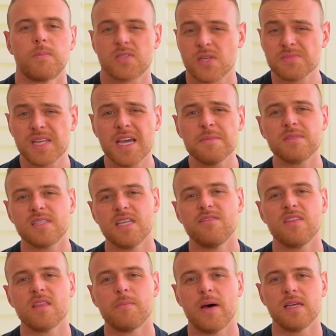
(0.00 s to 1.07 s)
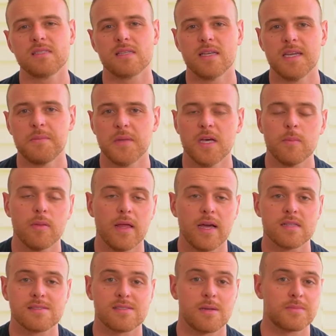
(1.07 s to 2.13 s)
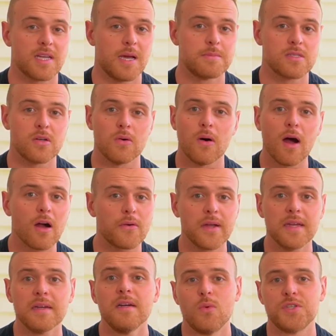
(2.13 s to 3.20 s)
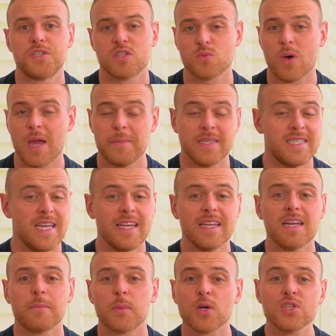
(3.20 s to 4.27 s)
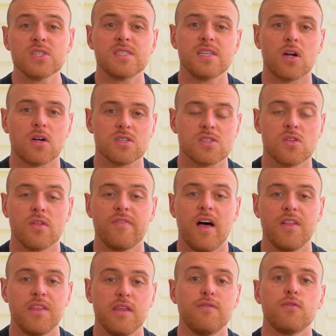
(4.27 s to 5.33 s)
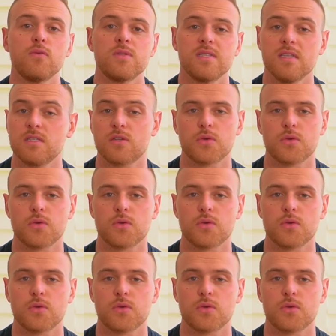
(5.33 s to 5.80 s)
But sometimes even the best laid meal plans sometimes go awry, which is why maintaining an emergency arsenal of healthy foods is